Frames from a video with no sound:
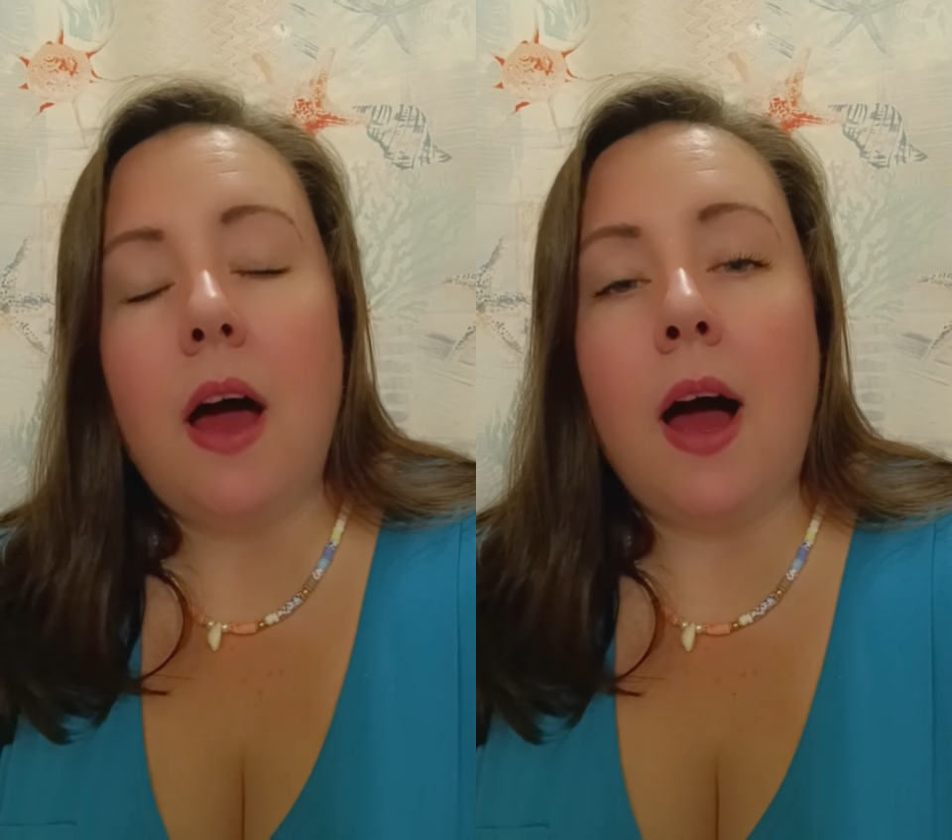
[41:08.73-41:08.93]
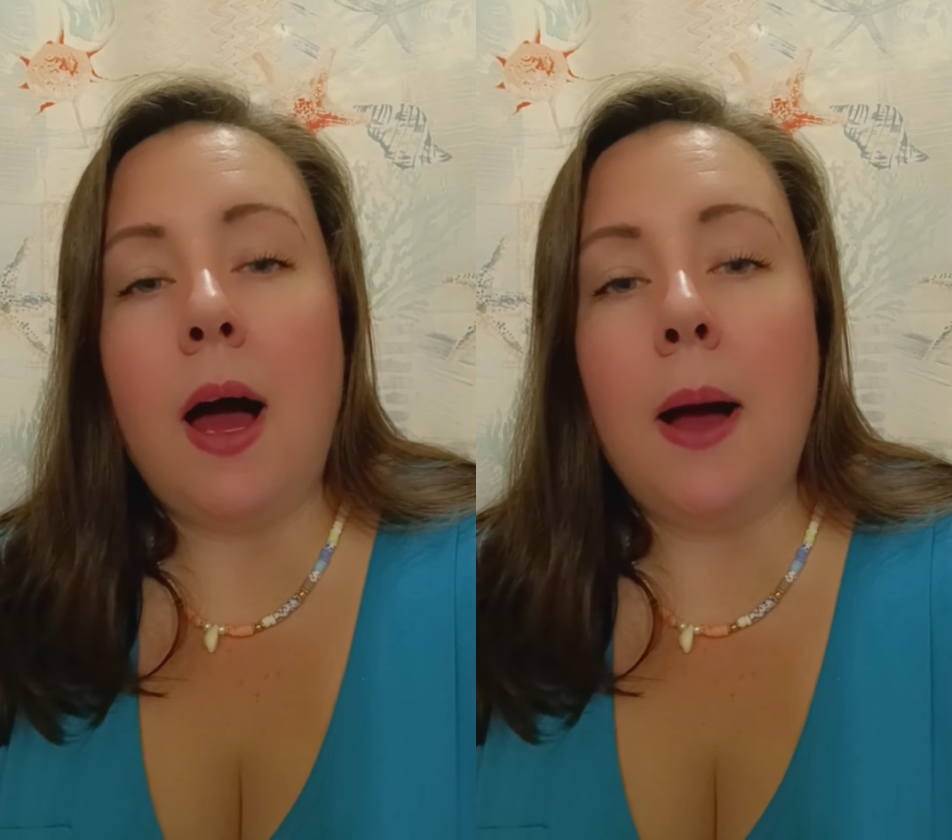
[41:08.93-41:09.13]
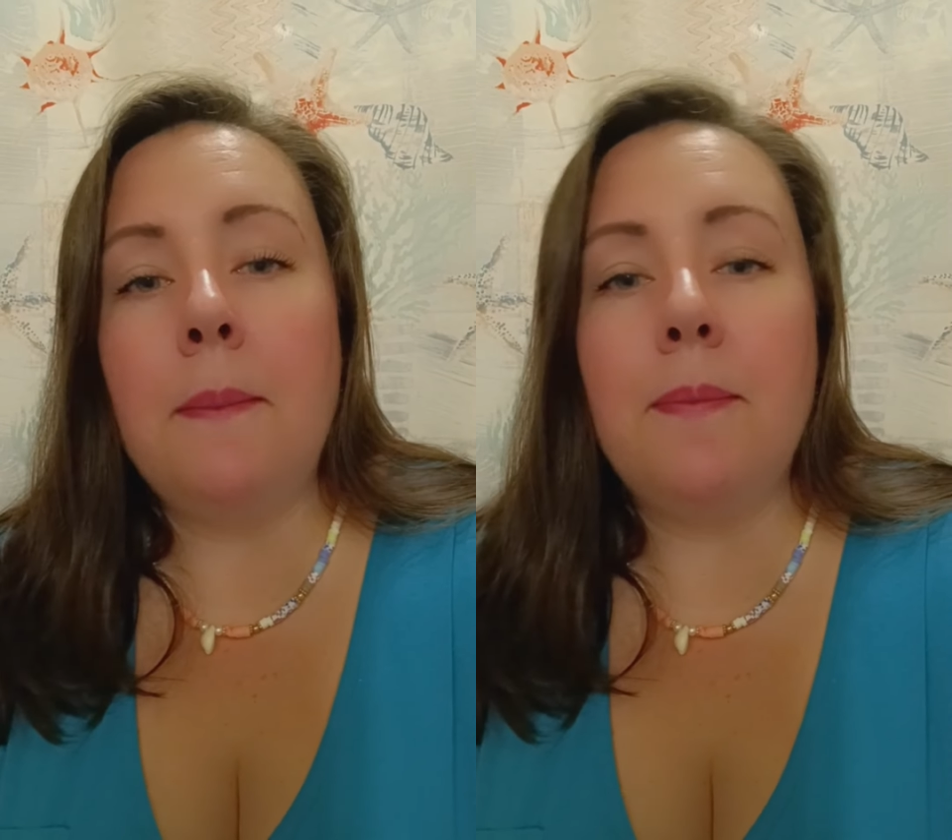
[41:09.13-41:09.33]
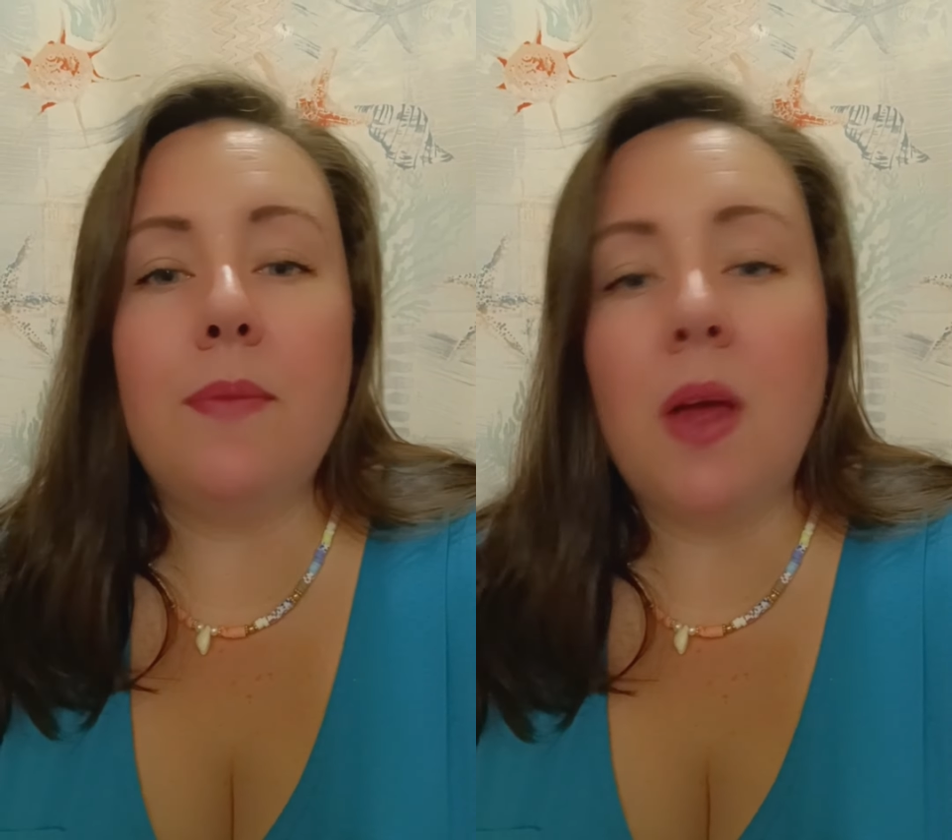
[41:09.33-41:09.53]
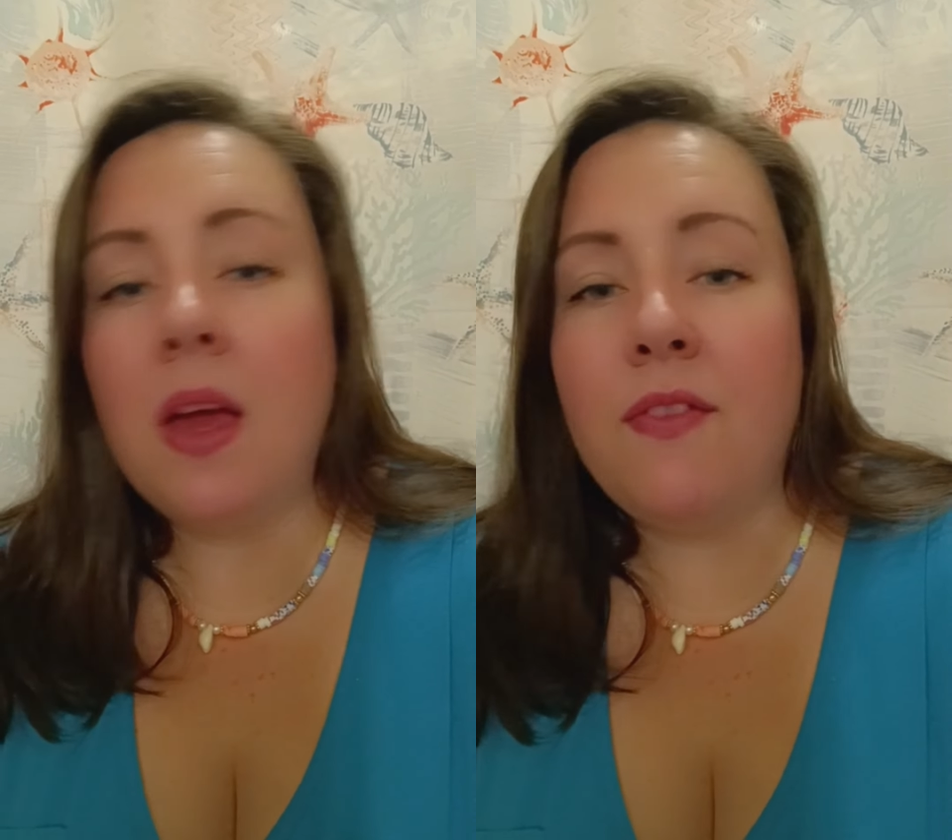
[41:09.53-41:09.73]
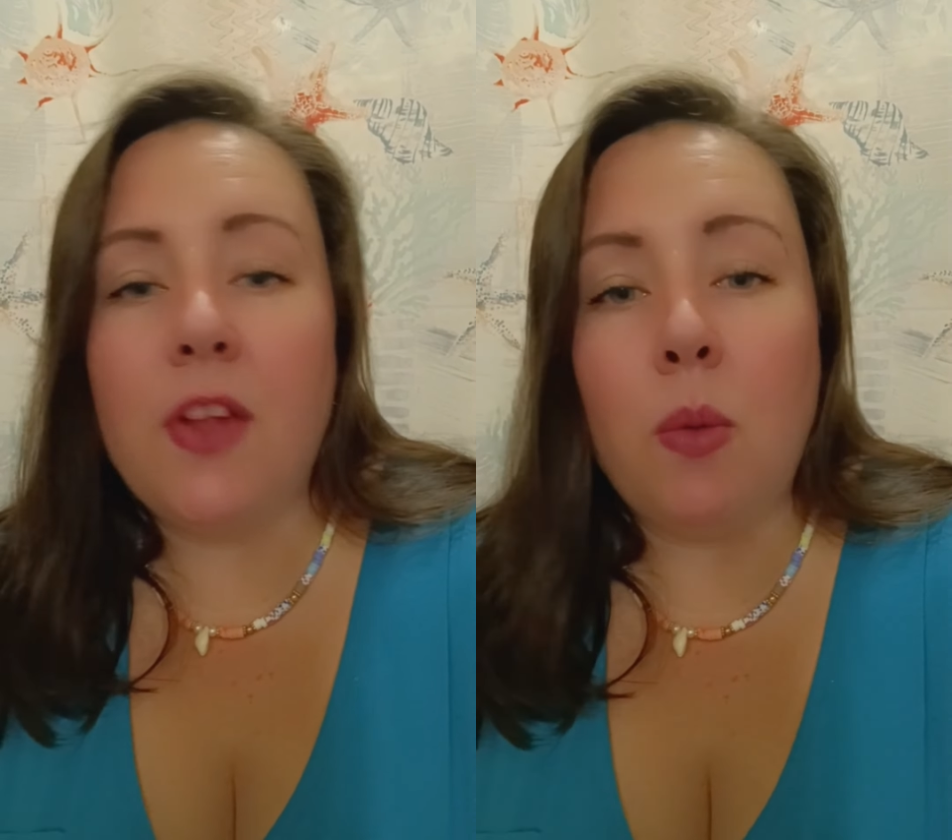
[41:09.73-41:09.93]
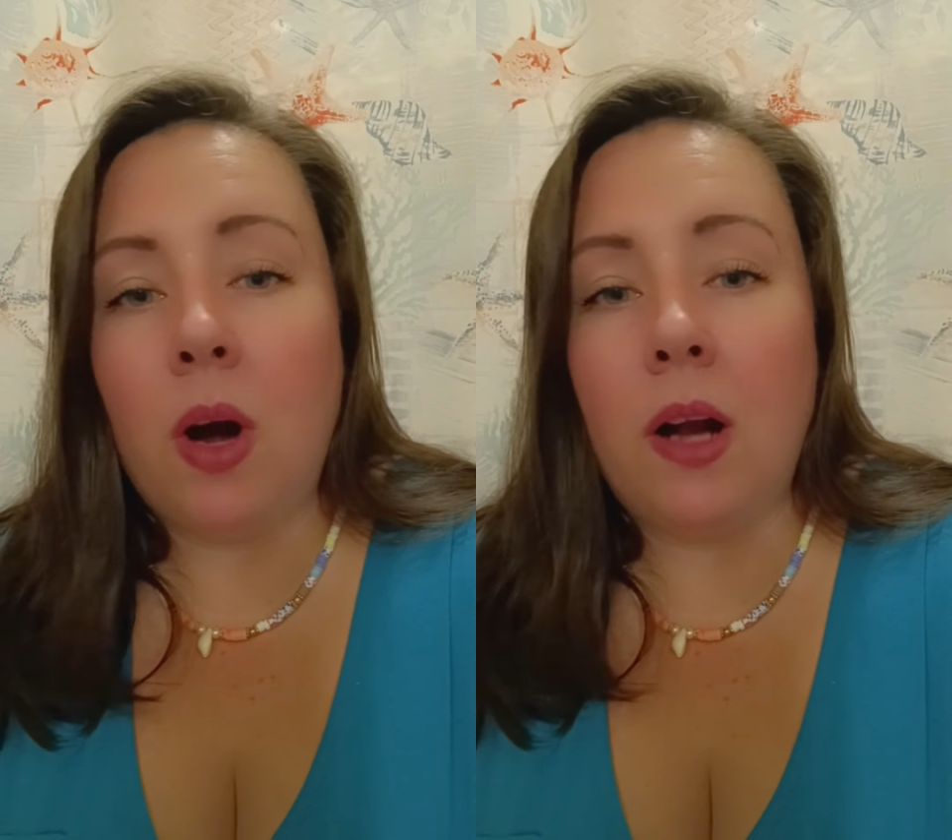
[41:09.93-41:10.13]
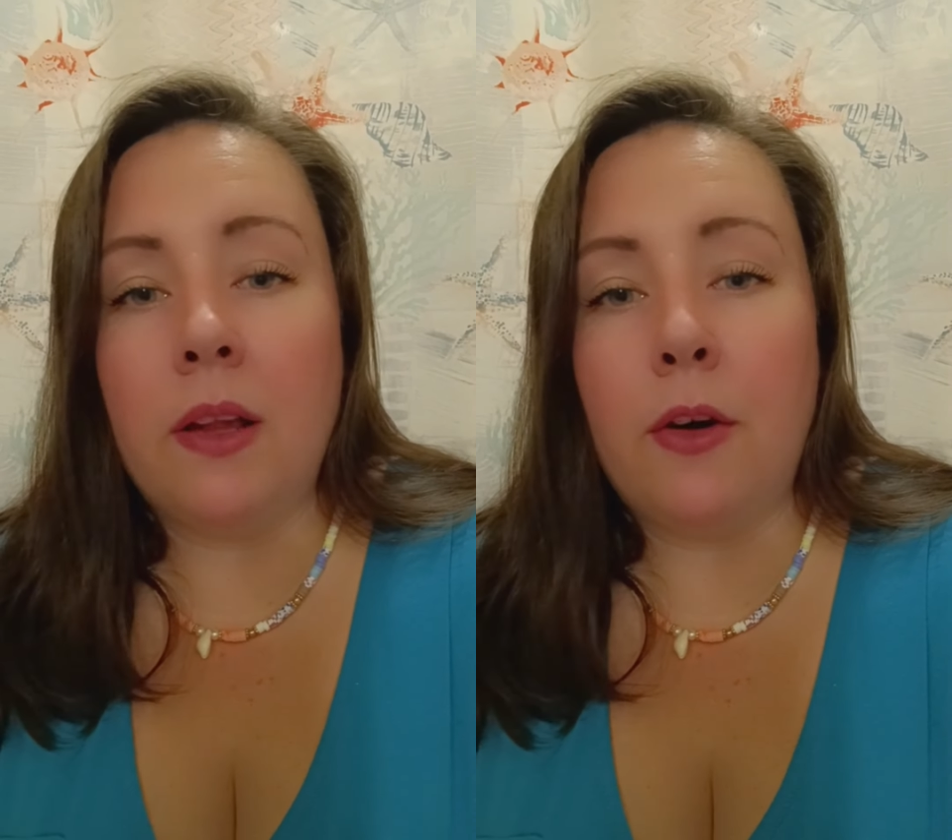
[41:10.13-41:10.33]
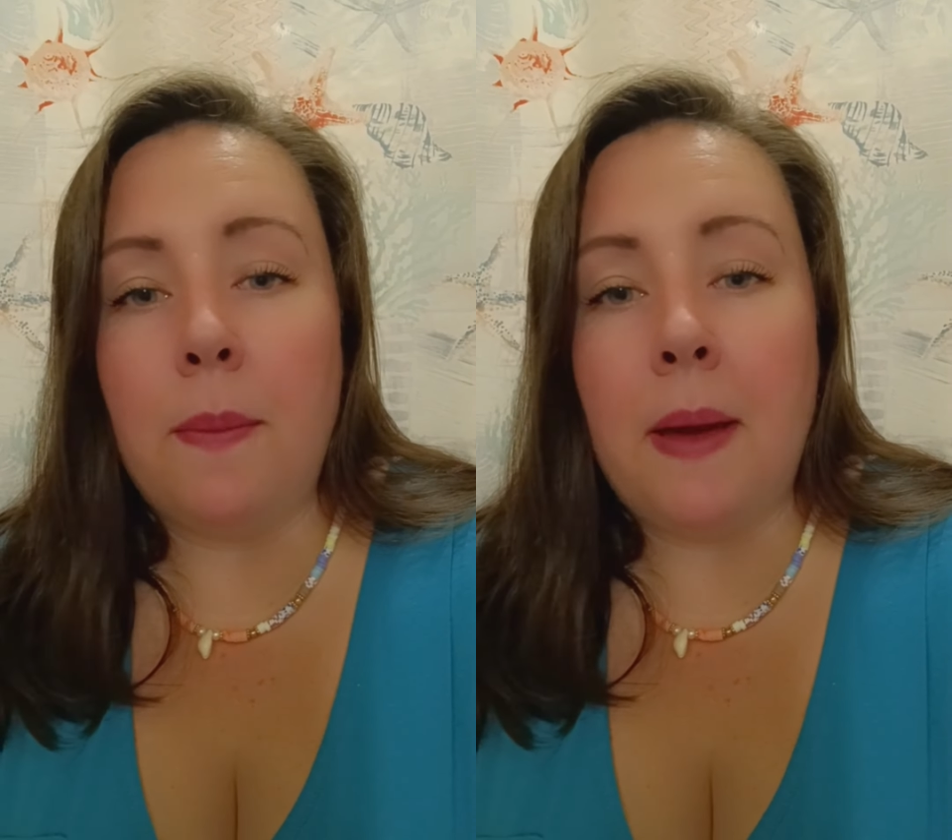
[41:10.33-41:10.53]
if there were a little